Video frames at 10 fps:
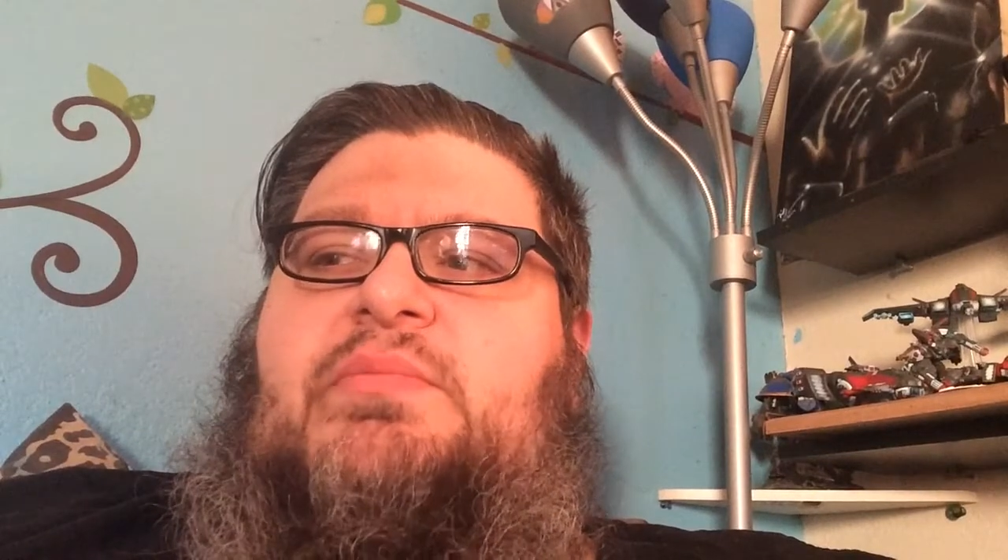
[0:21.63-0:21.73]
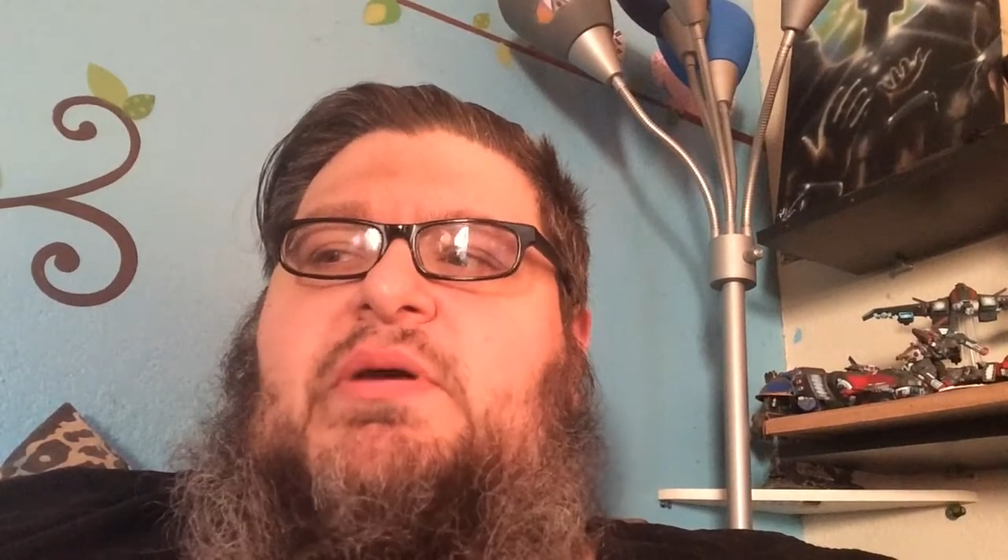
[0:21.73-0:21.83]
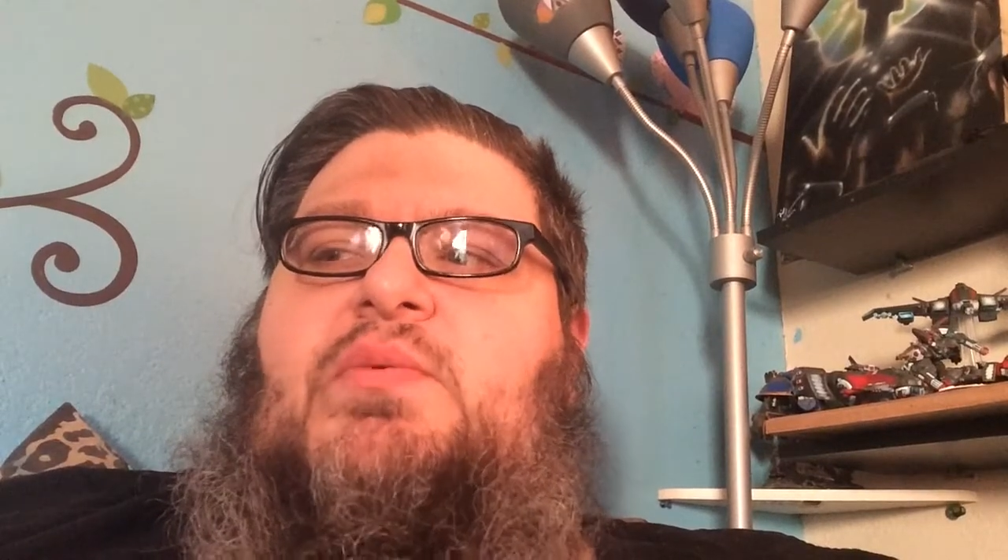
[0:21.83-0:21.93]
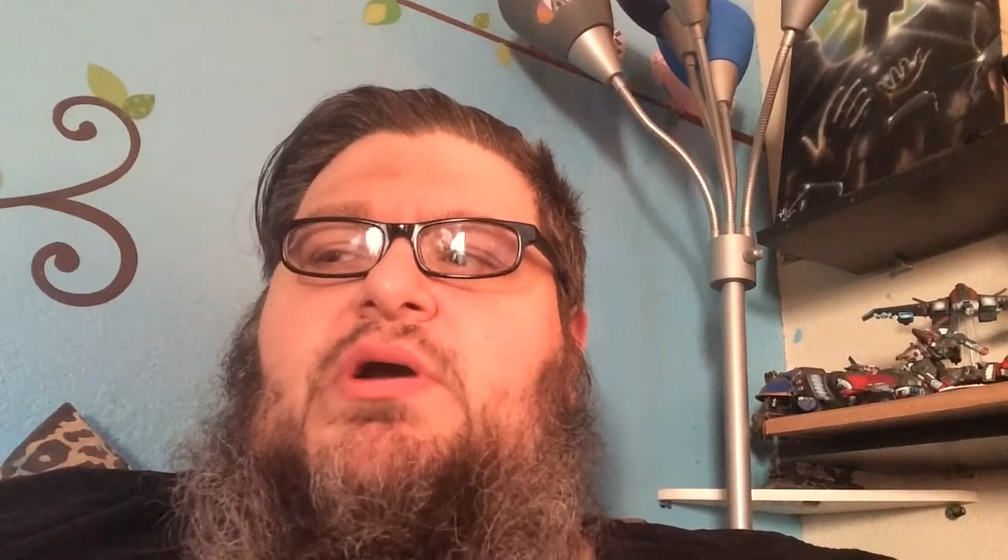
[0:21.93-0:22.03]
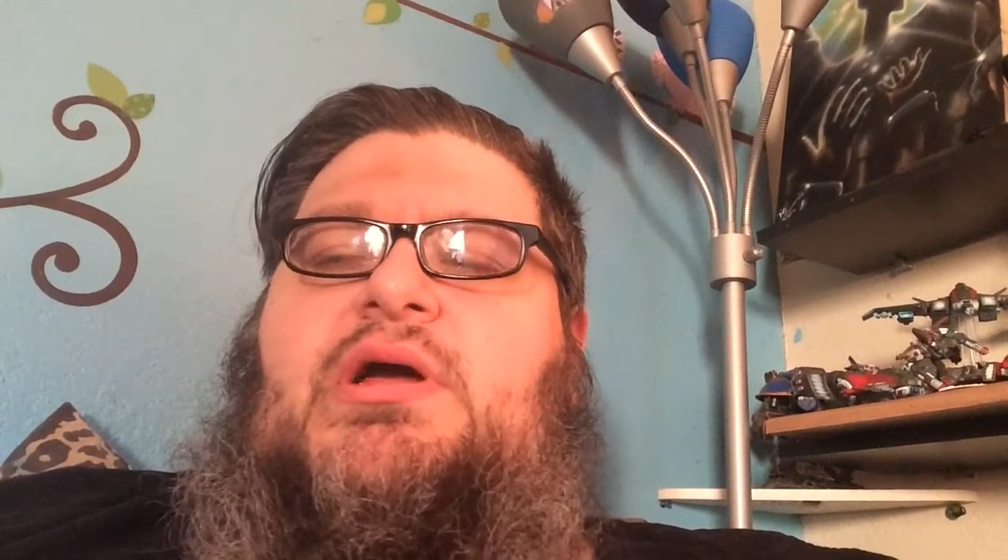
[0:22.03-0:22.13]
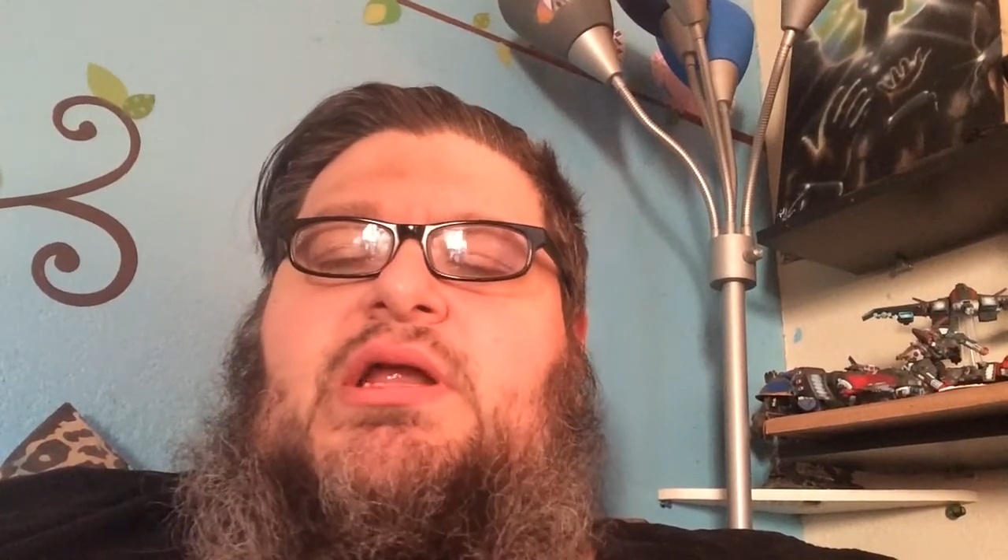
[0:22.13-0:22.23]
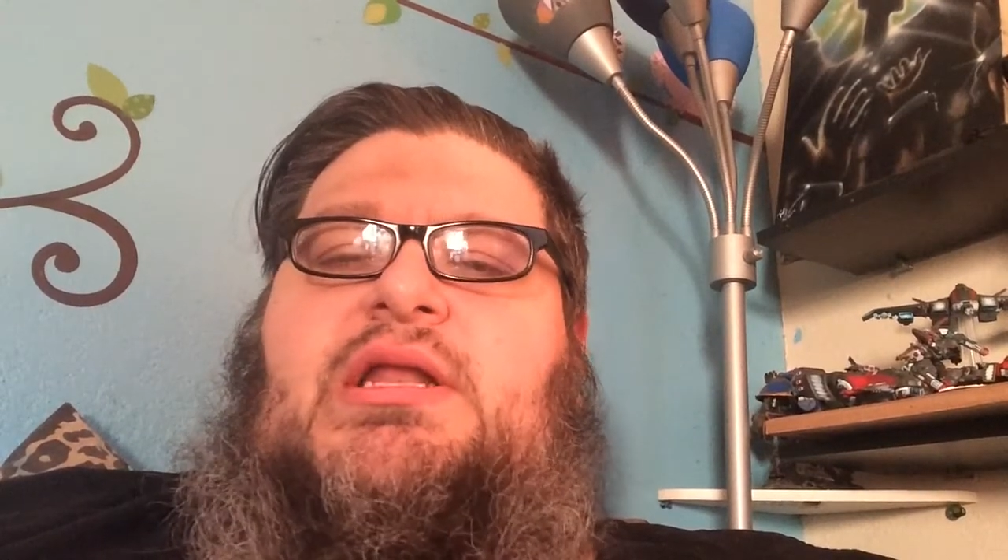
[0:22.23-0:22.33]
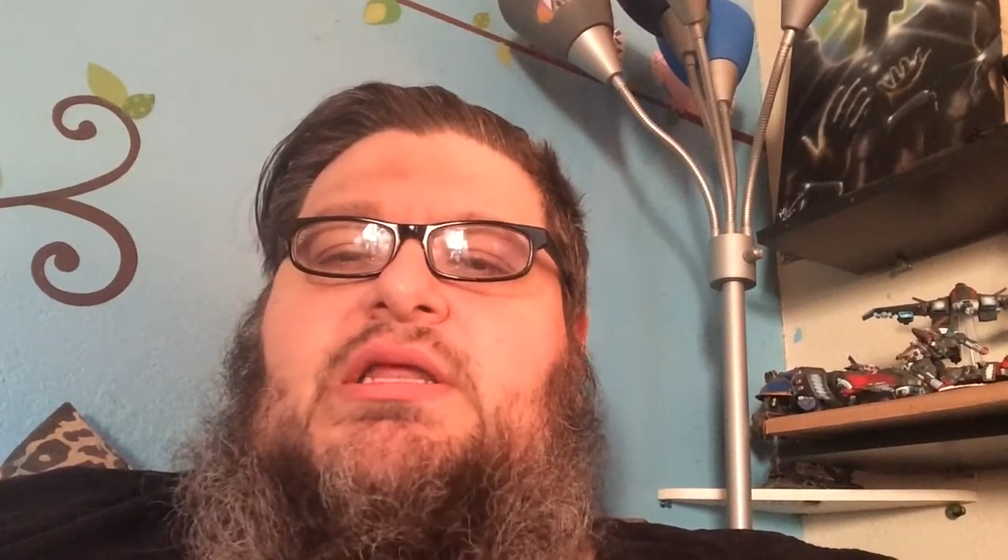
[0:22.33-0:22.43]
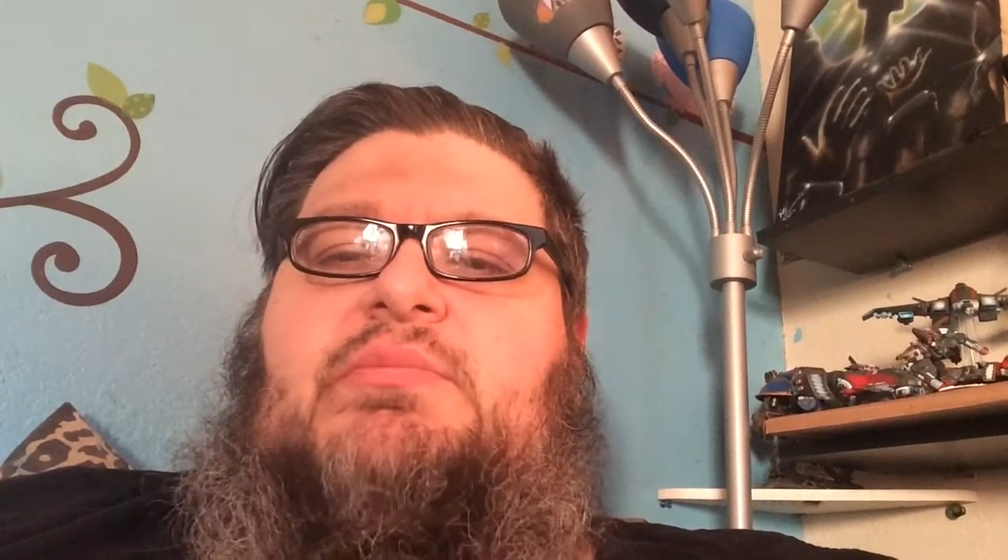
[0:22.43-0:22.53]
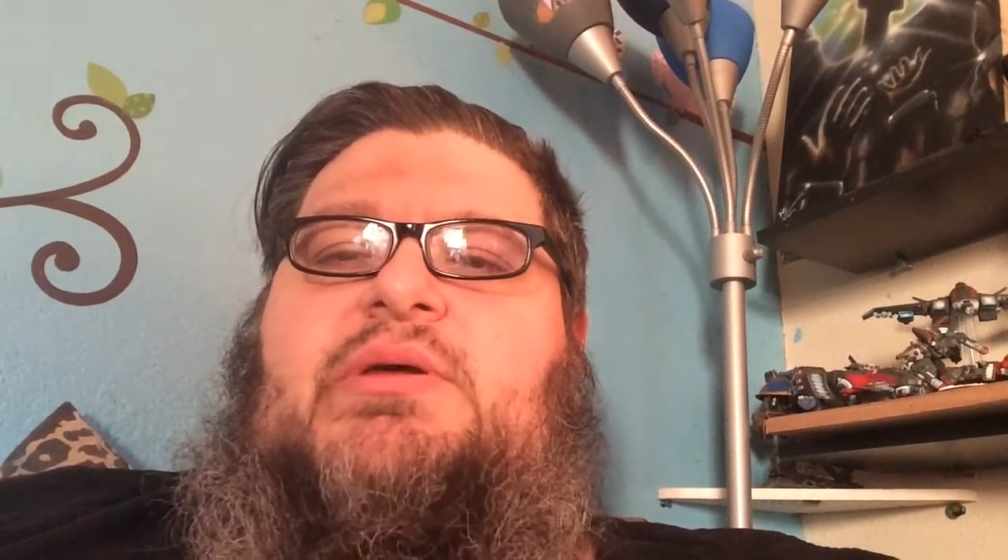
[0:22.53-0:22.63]
we may work on it a
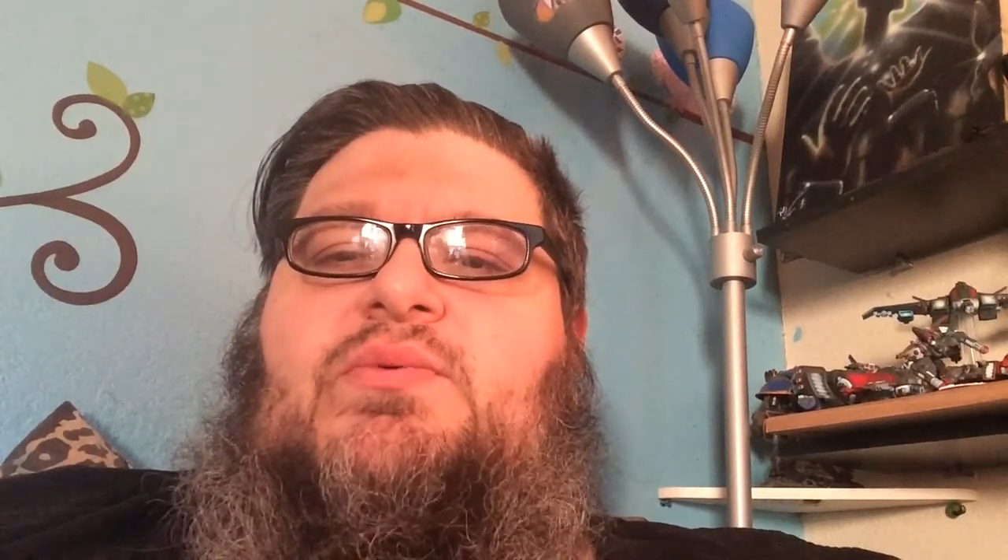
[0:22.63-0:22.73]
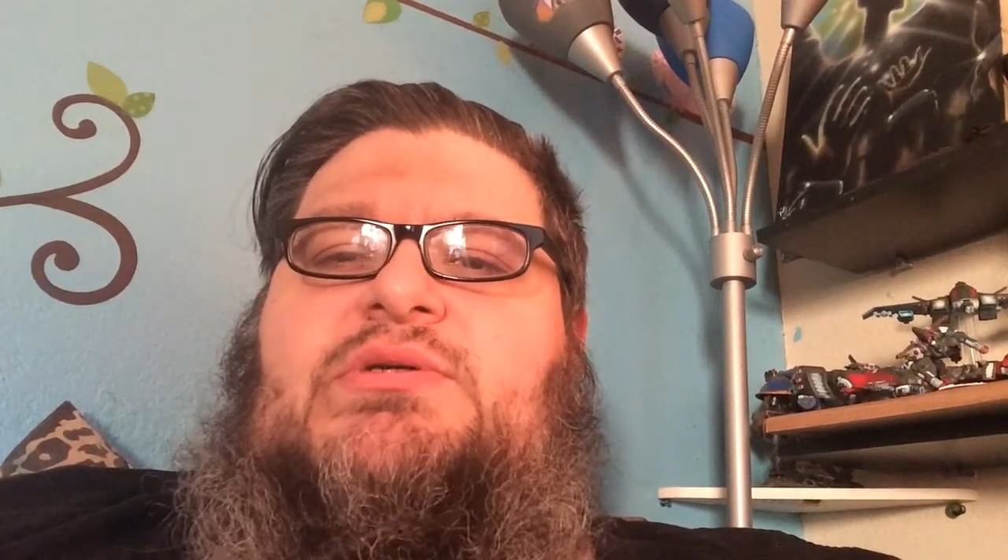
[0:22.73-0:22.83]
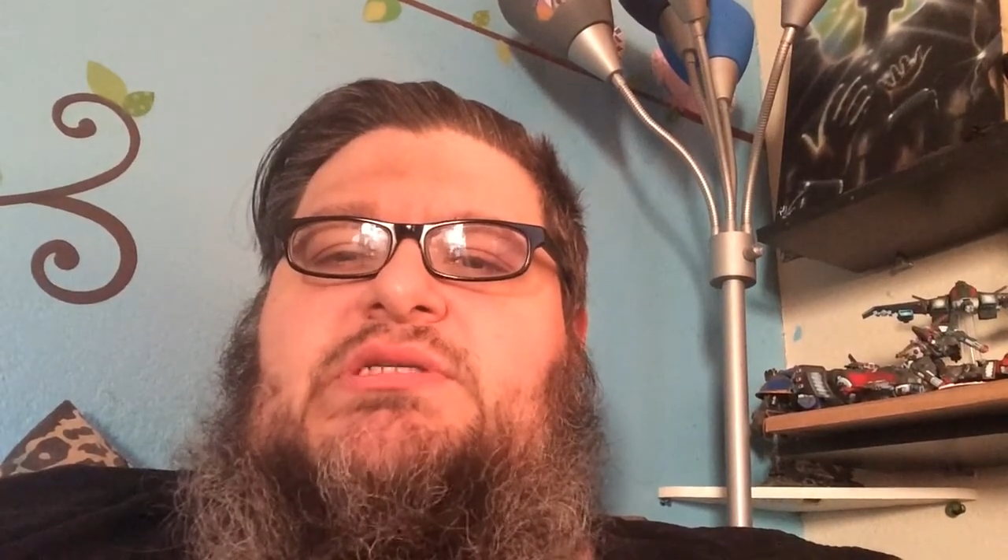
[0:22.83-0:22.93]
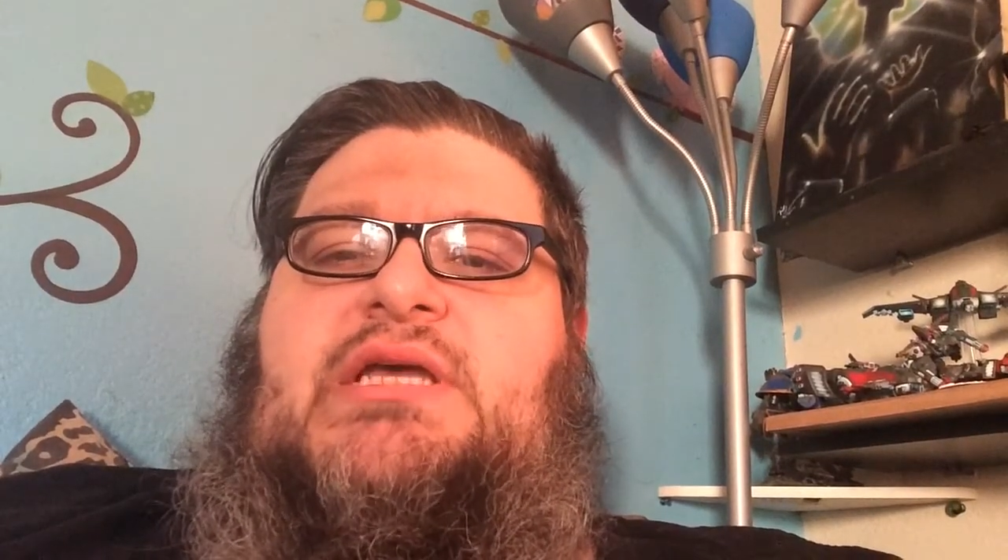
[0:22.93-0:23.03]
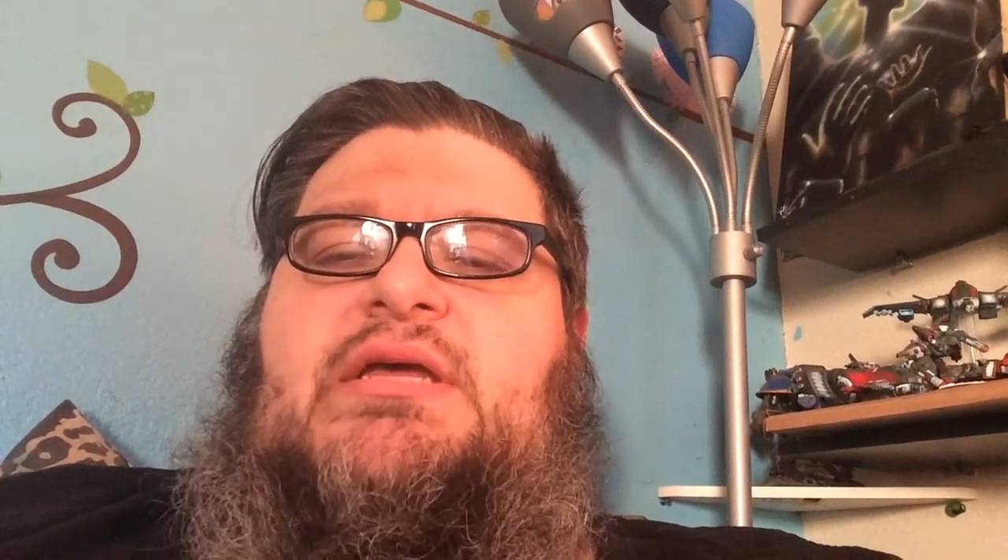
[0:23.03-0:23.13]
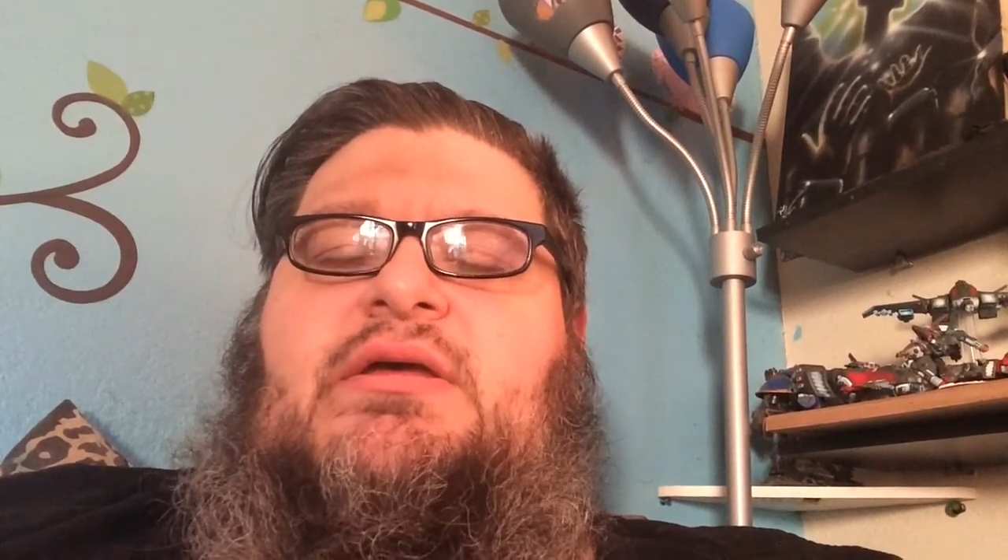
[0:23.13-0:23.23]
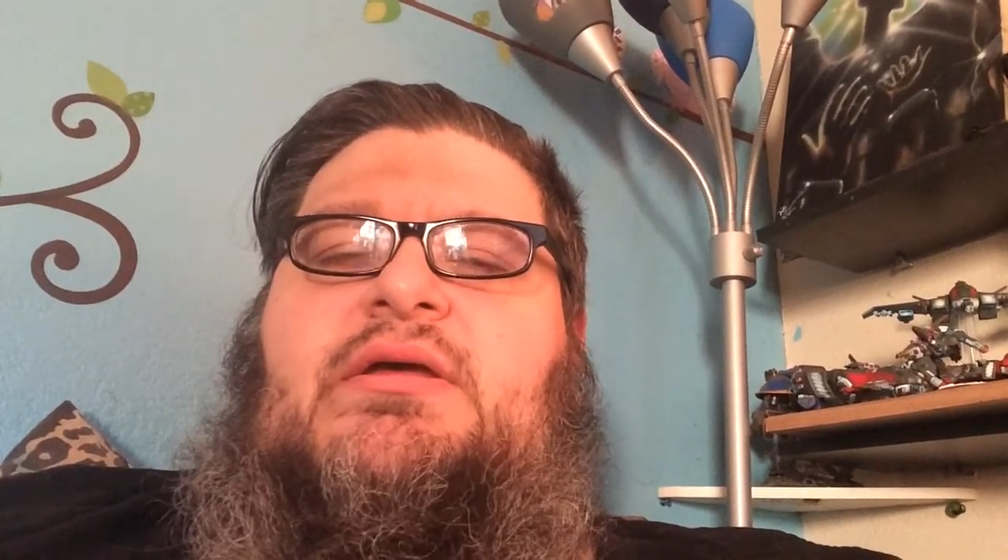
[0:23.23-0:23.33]
little bit. We'll see.